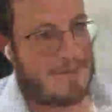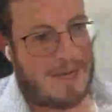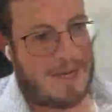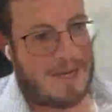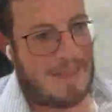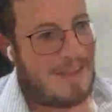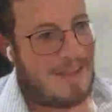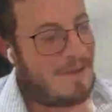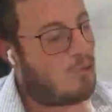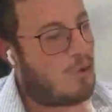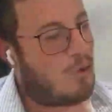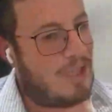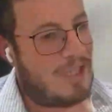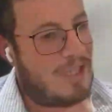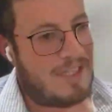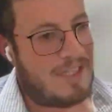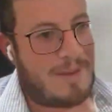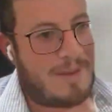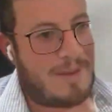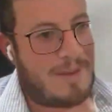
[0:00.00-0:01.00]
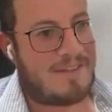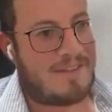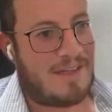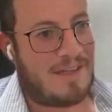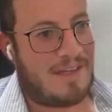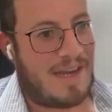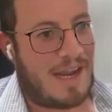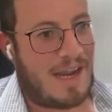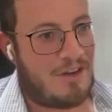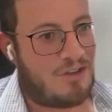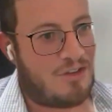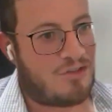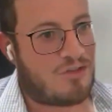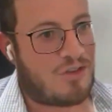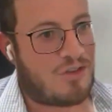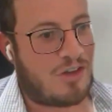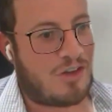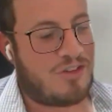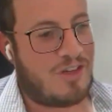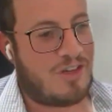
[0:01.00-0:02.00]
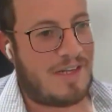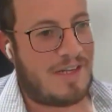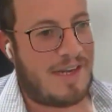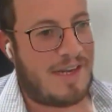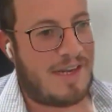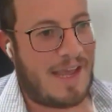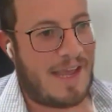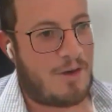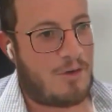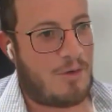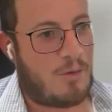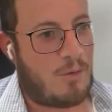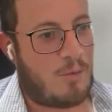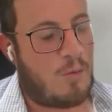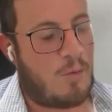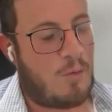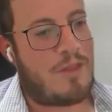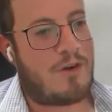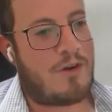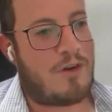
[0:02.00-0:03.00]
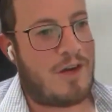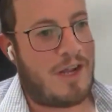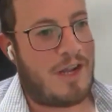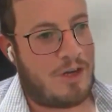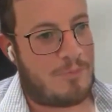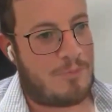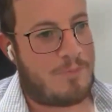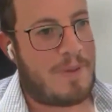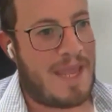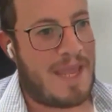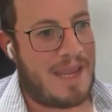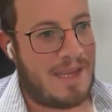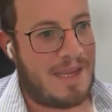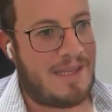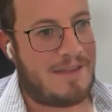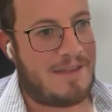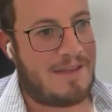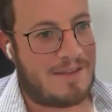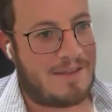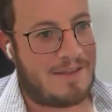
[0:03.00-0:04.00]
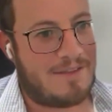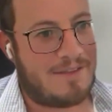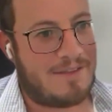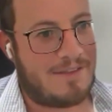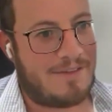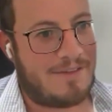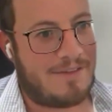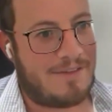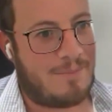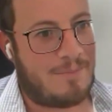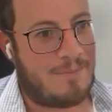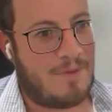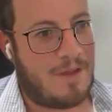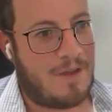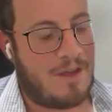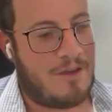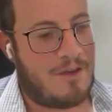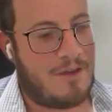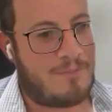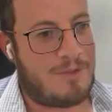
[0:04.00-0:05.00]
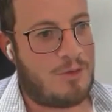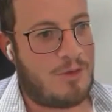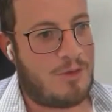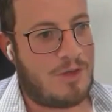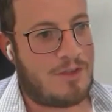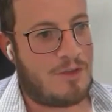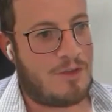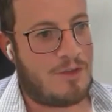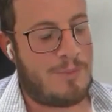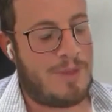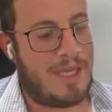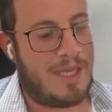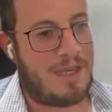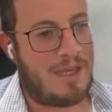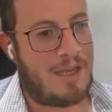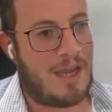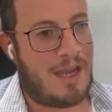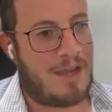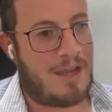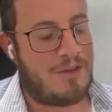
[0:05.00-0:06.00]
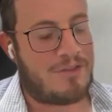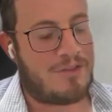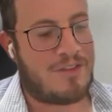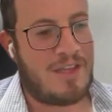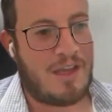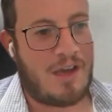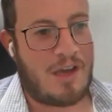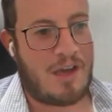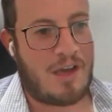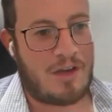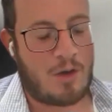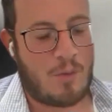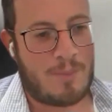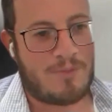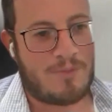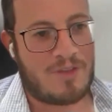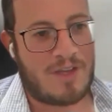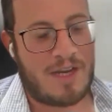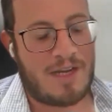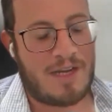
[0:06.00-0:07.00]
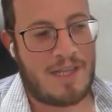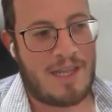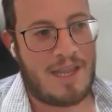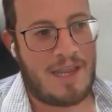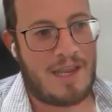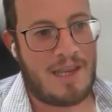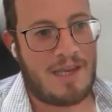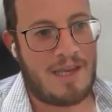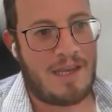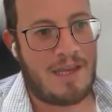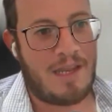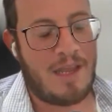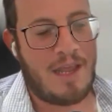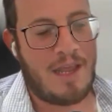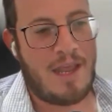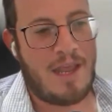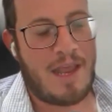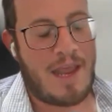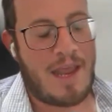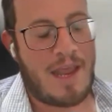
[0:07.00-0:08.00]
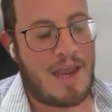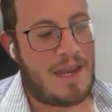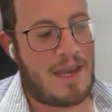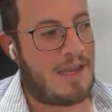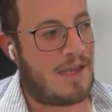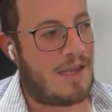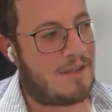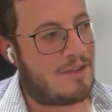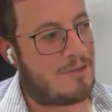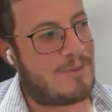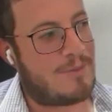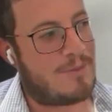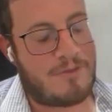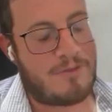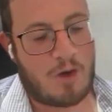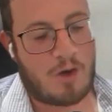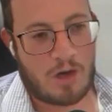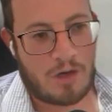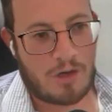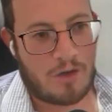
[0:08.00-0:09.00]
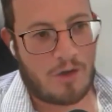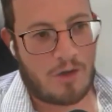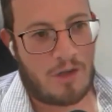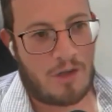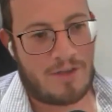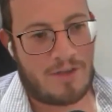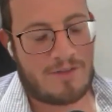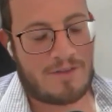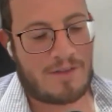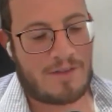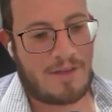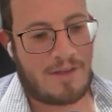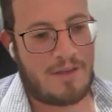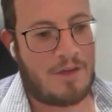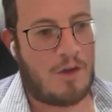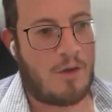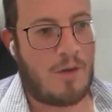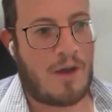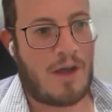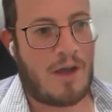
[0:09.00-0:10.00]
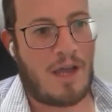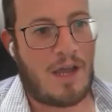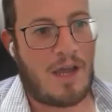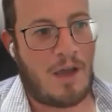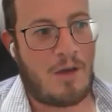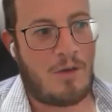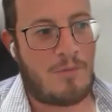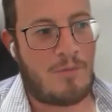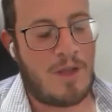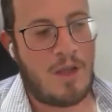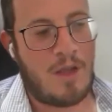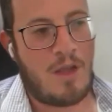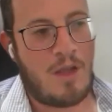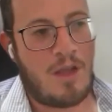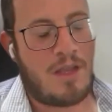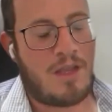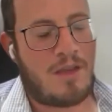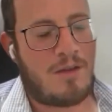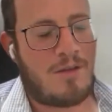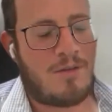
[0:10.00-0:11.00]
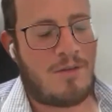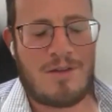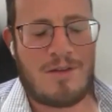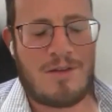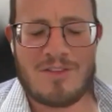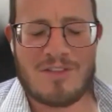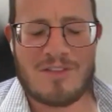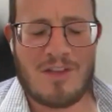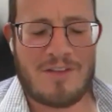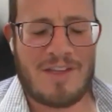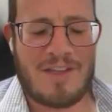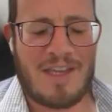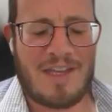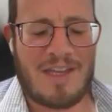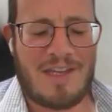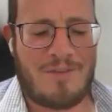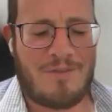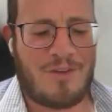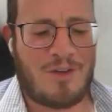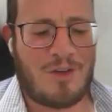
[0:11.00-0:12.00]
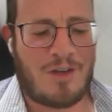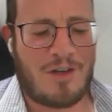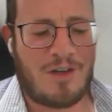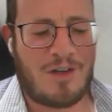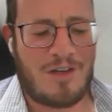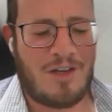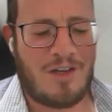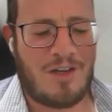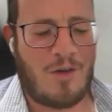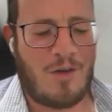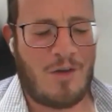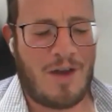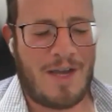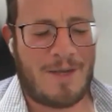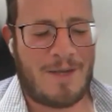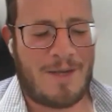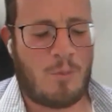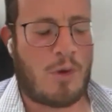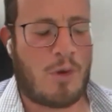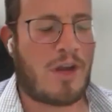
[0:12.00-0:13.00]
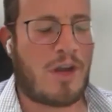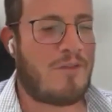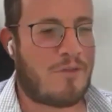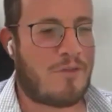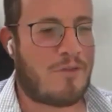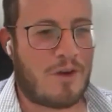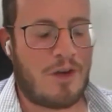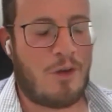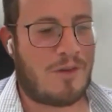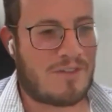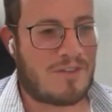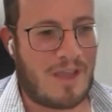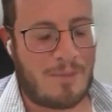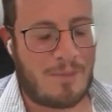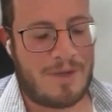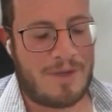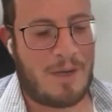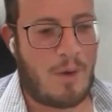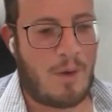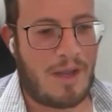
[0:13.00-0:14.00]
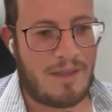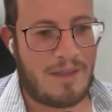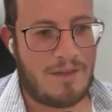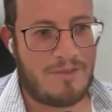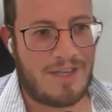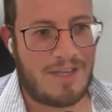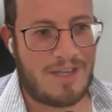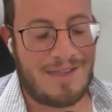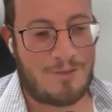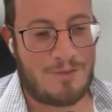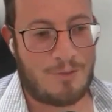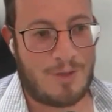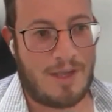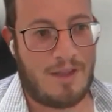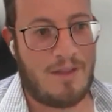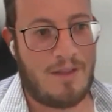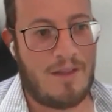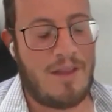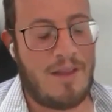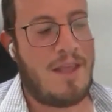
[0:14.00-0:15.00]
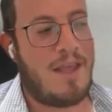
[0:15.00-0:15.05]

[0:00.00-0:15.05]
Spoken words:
I mean, I think it really depends on how you're structured and whether or not you're paying into the system. Bituach Leumi. You'll see on our website a specific article on this. What's it called again? If you're working for a U.S. company while living in Israel,